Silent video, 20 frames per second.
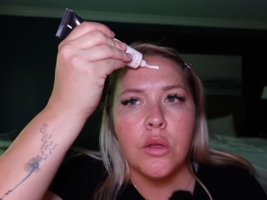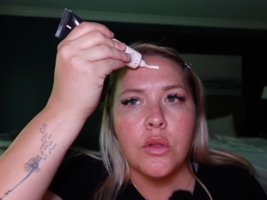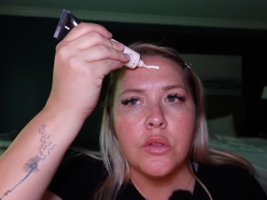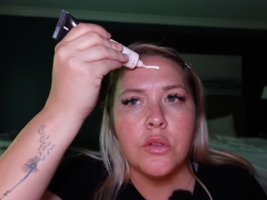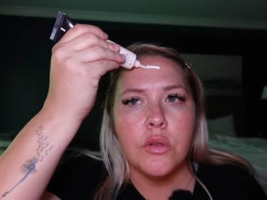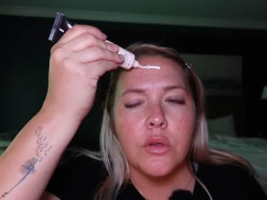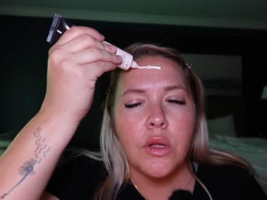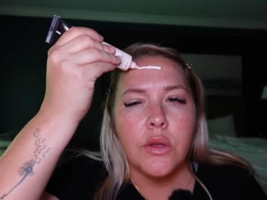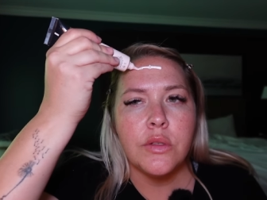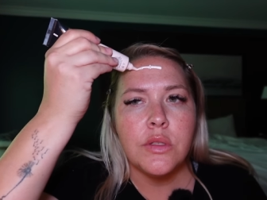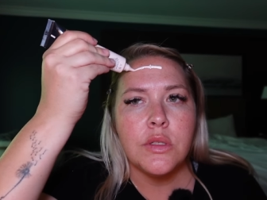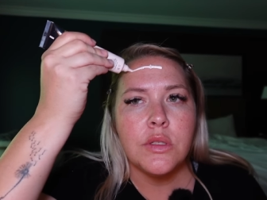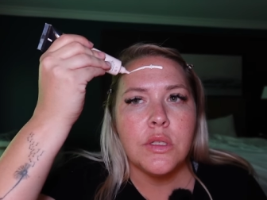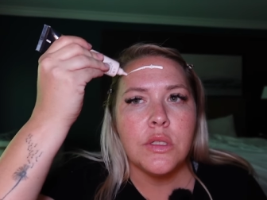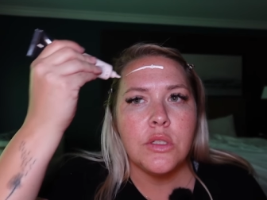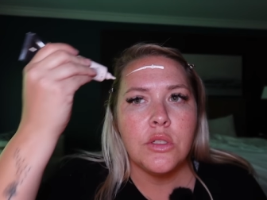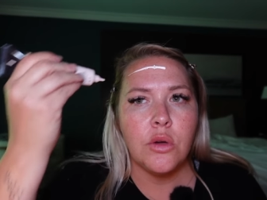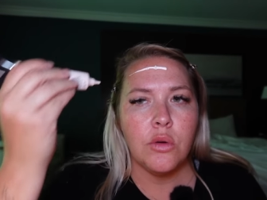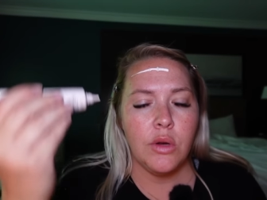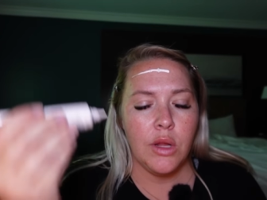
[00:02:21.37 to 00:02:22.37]
So now since
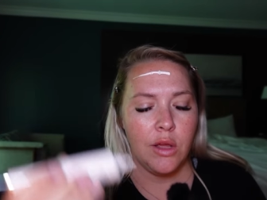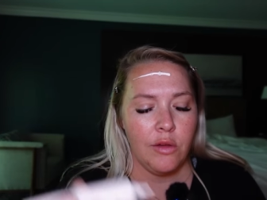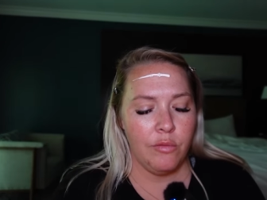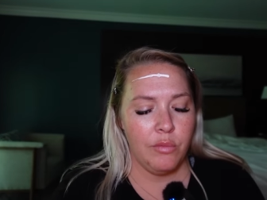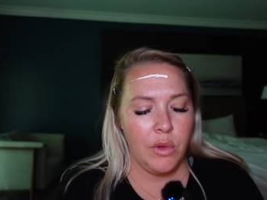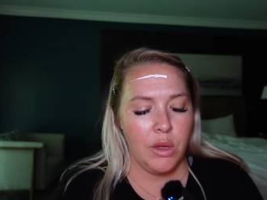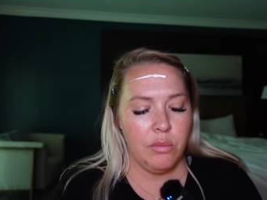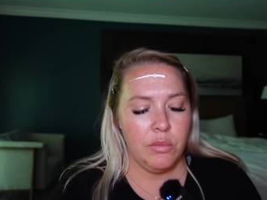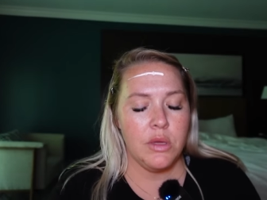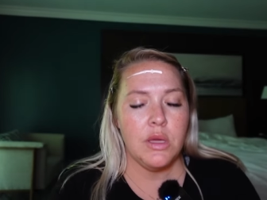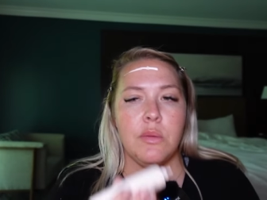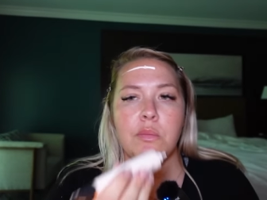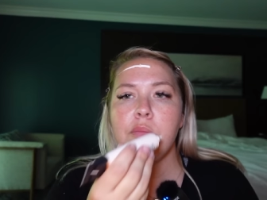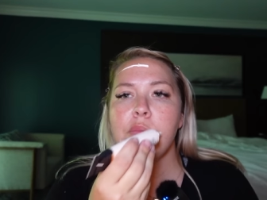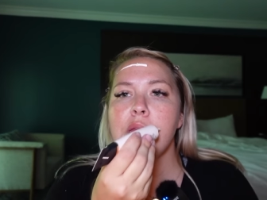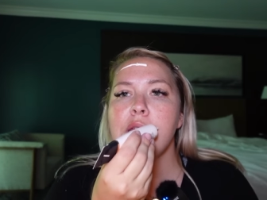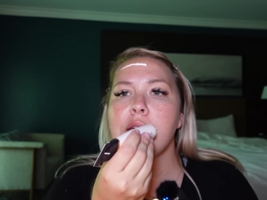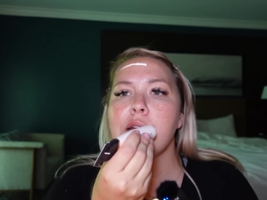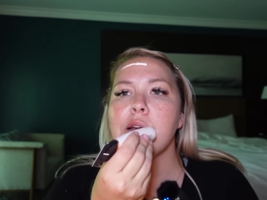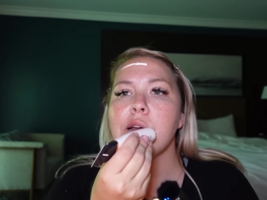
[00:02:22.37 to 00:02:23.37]
I don't have my big
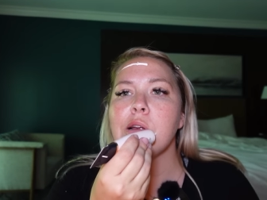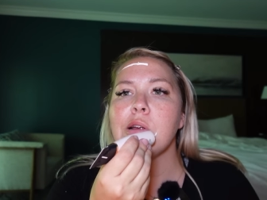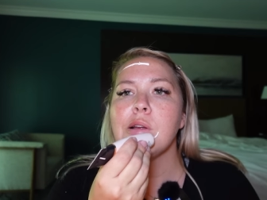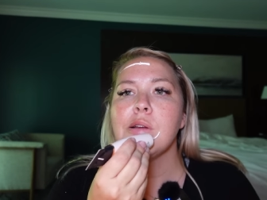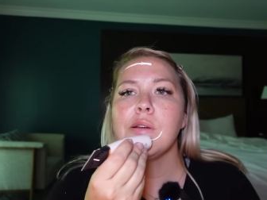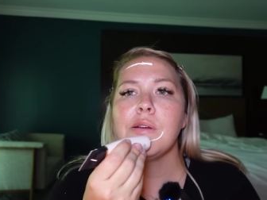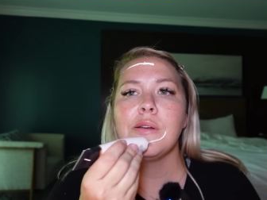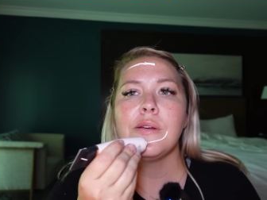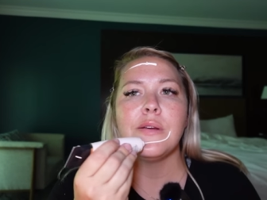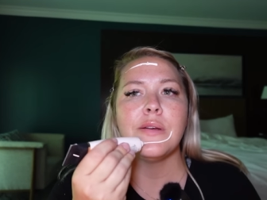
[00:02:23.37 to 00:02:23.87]
mirror,